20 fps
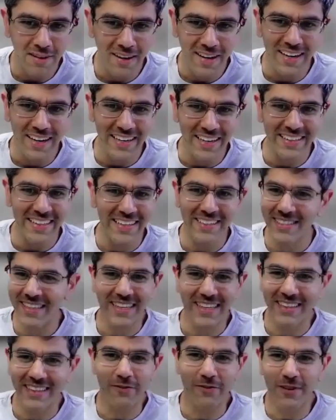Right? Like
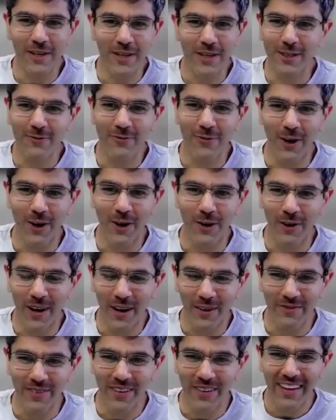that's like the worst
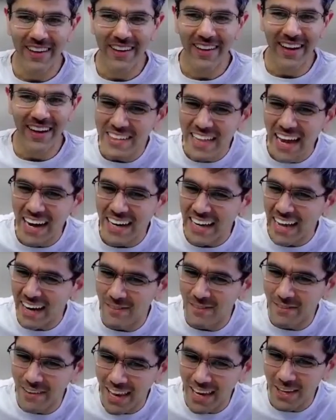follow-up. How did that
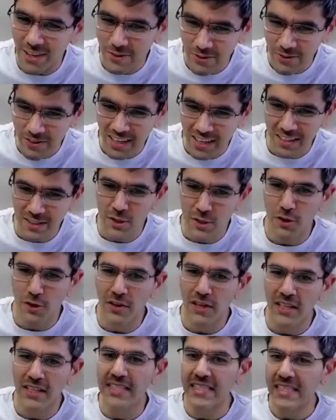add value? Right.
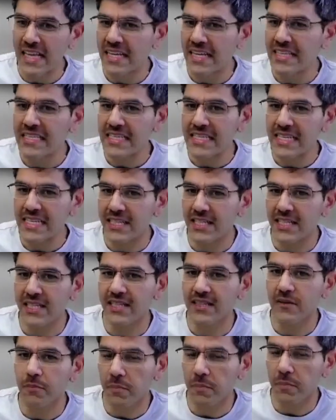So that's
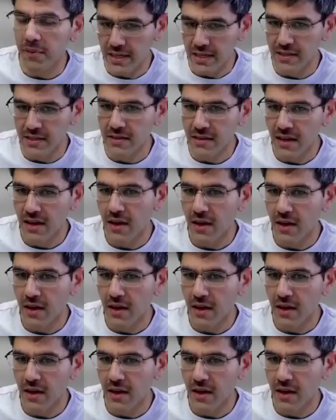essentially the place